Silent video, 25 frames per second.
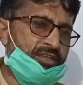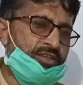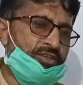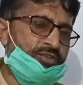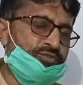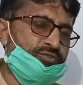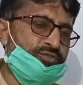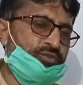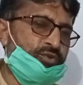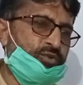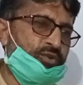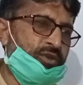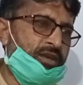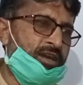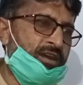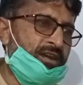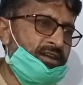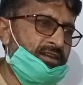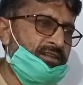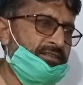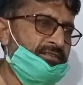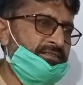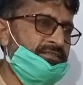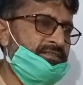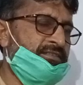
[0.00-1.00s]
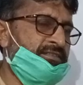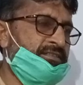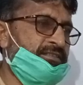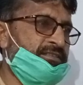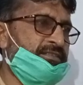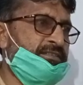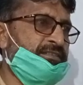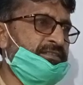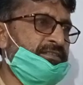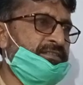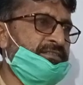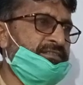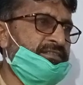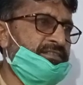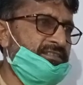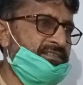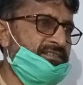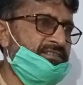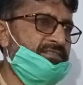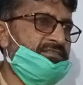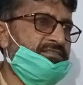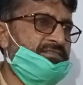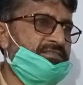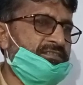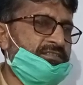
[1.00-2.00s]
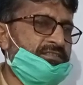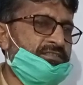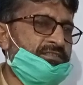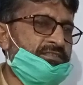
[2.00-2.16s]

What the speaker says: So all these